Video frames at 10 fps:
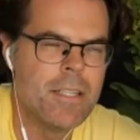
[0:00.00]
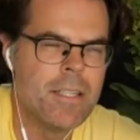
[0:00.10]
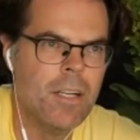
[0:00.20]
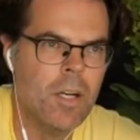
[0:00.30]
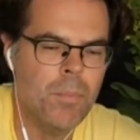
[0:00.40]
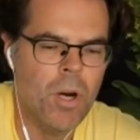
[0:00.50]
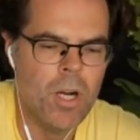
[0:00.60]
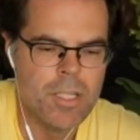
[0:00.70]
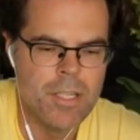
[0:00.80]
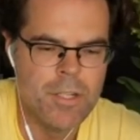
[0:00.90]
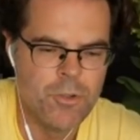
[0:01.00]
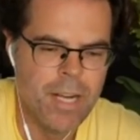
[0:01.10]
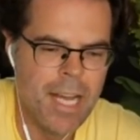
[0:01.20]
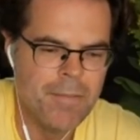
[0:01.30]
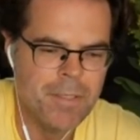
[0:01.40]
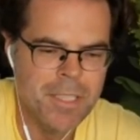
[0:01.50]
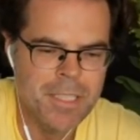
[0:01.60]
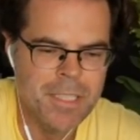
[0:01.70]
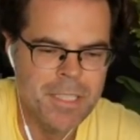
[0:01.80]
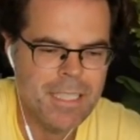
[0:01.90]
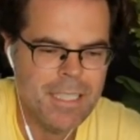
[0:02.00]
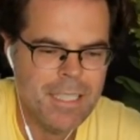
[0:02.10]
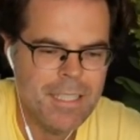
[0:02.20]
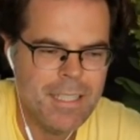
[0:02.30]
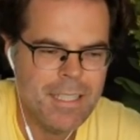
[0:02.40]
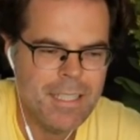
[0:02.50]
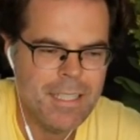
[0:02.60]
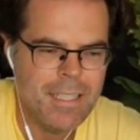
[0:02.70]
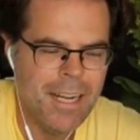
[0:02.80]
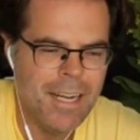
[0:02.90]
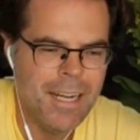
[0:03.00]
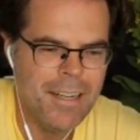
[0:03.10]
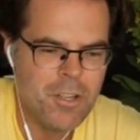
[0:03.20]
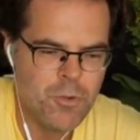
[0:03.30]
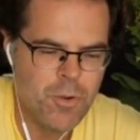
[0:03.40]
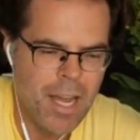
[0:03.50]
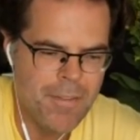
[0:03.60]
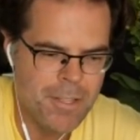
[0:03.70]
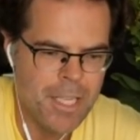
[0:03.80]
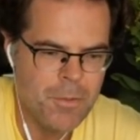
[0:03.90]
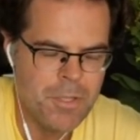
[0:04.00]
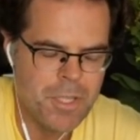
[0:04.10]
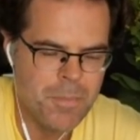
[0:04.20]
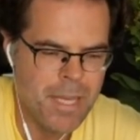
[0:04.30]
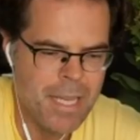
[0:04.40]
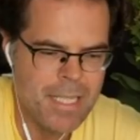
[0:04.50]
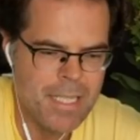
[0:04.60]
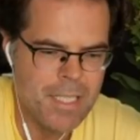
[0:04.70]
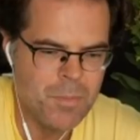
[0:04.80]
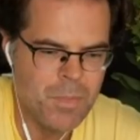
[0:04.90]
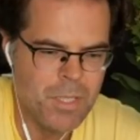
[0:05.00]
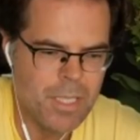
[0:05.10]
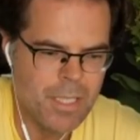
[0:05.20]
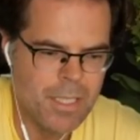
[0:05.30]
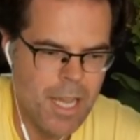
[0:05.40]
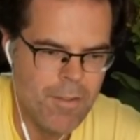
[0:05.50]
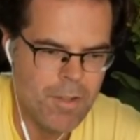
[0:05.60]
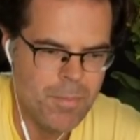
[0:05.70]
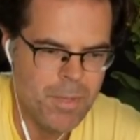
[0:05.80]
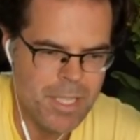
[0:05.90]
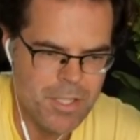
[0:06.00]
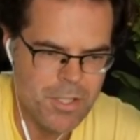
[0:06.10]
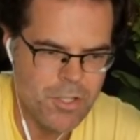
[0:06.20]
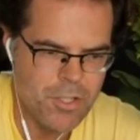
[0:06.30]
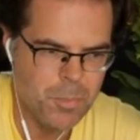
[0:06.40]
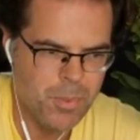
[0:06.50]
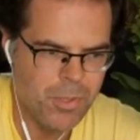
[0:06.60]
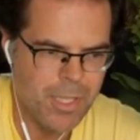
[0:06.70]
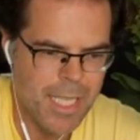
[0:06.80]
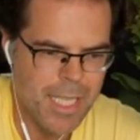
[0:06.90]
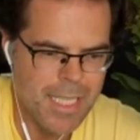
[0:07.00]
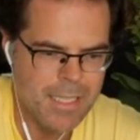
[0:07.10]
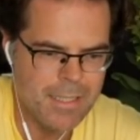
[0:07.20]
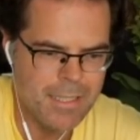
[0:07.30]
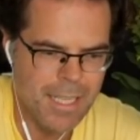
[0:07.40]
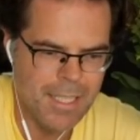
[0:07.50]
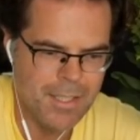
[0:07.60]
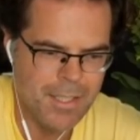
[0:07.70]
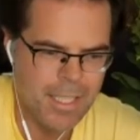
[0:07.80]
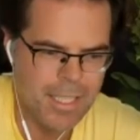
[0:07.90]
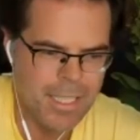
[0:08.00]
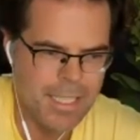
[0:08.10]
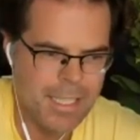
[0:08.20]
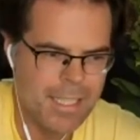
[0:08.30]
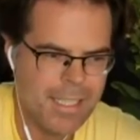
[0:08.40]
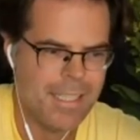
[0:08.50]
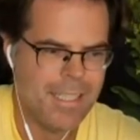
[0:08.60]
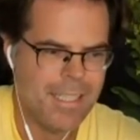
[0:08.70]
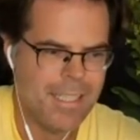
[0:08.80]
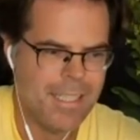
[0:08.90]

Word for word: a Boston driver, uh, driving around LA was amazing because everybody is so polite and like no